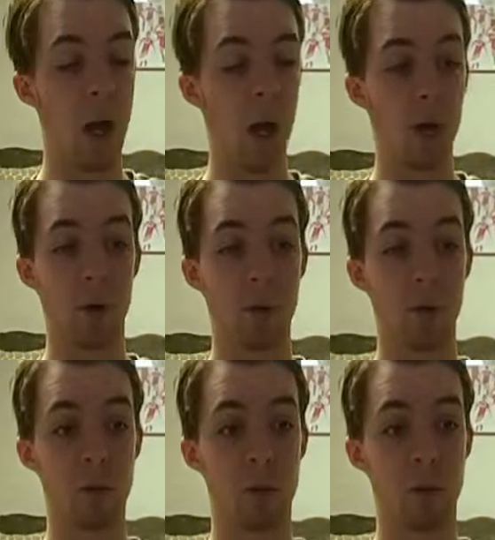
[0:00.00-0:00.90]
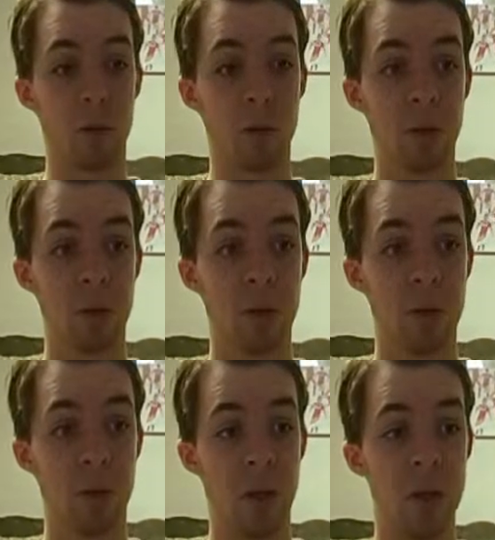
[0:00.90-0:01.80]
I don't know, but
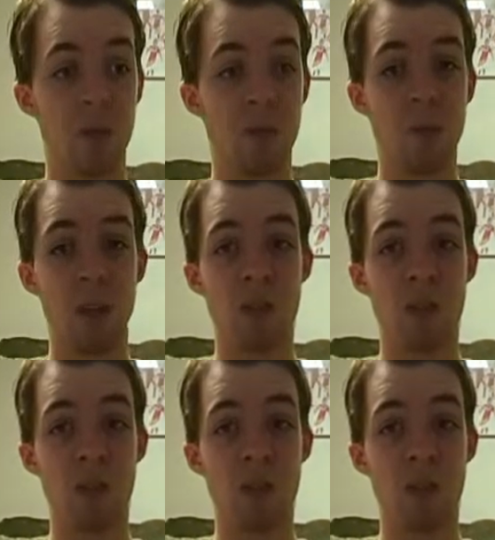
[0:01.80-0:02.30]
that's just me